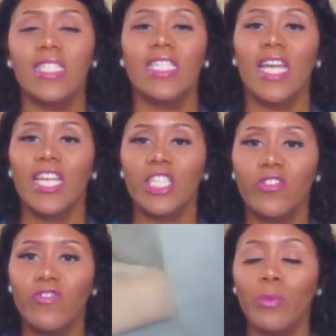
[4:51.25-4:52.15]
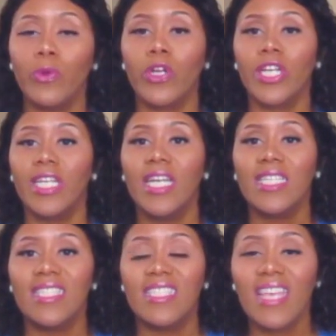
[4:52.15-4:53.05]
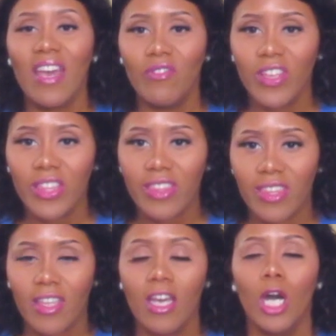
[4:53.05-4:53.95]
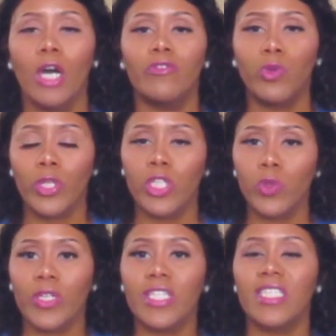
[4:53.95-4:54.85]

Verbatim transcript: Today is February 7th of 2020.